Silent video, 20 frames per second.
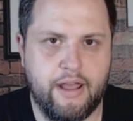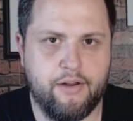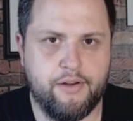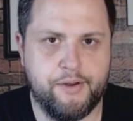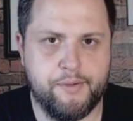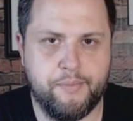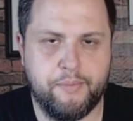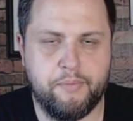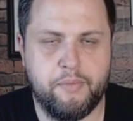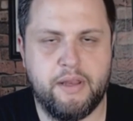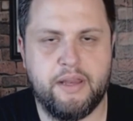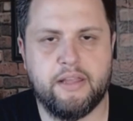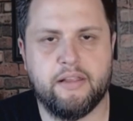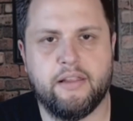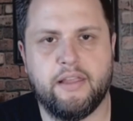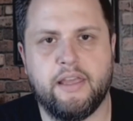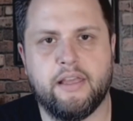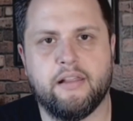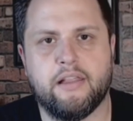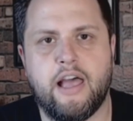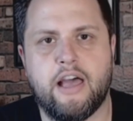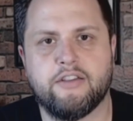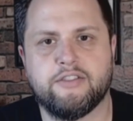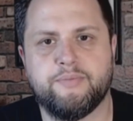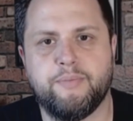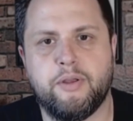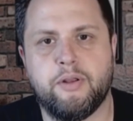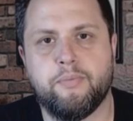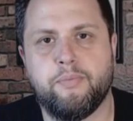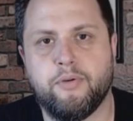on him immediately allows
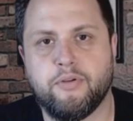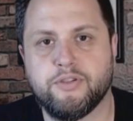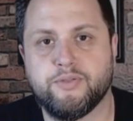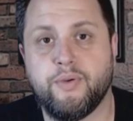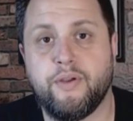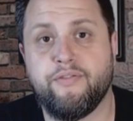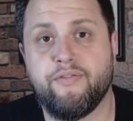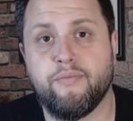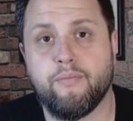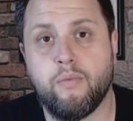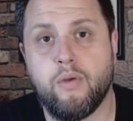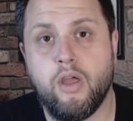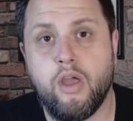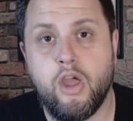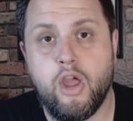me to pulse wave from